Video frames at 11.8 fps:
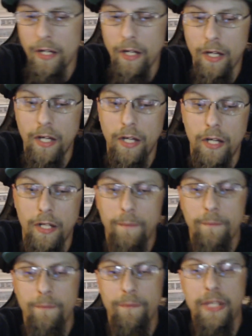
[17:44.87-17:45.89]
Uh,
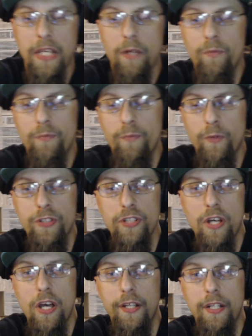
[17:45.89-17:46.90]
they were
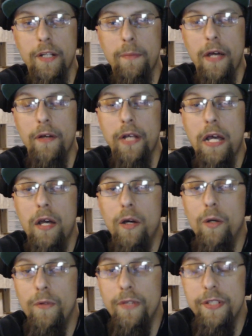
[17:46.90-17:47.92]
talking about
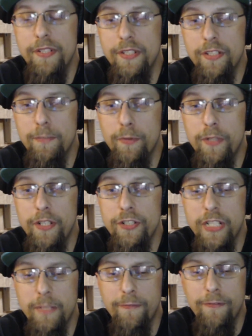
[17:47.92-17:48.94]
how this is pretty
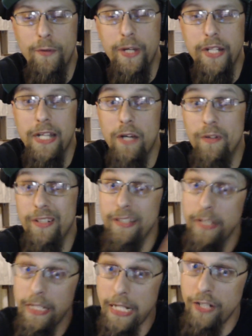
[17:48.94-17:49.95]
cheap for right now, and
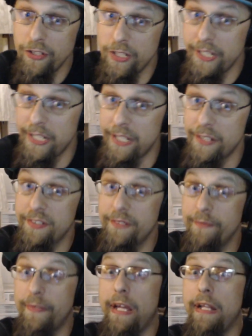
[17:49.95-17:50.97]
it actually is.
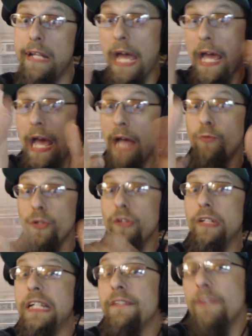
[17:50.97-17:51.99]
Uh, I will
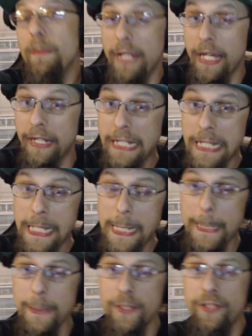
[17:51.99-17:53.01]
give them that.
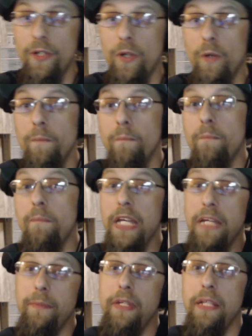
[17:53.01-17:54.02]
So
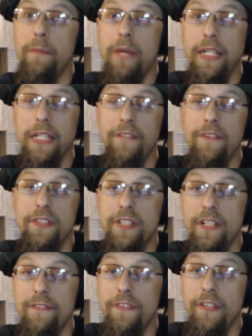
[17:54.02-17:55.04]
maybe they might give us
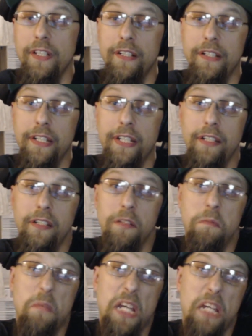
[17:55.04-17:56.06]
an affiliate link,
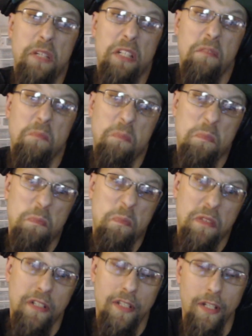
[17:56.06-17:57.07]
maybe.
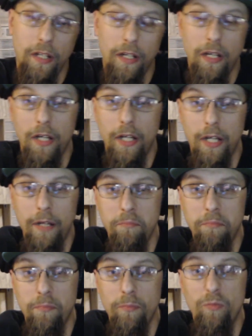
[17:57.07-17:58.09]
Um,
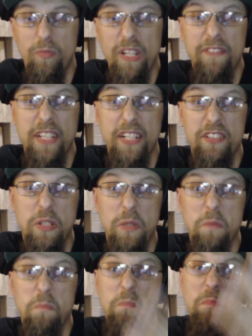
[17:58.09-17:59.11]
if they
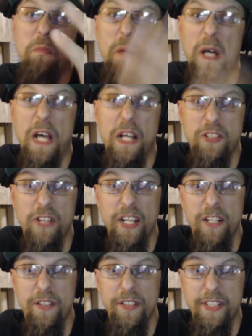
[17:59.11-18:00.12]
do, I'll try
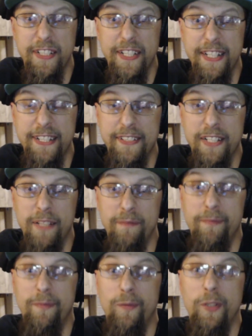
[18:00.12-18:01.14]
to hook you guys up.
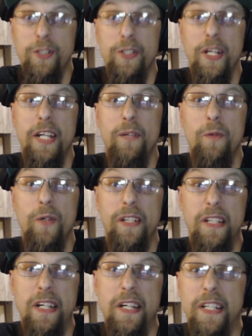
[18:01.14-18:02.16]
We're trying to
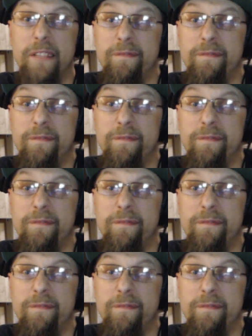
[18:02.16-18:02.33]
work on it.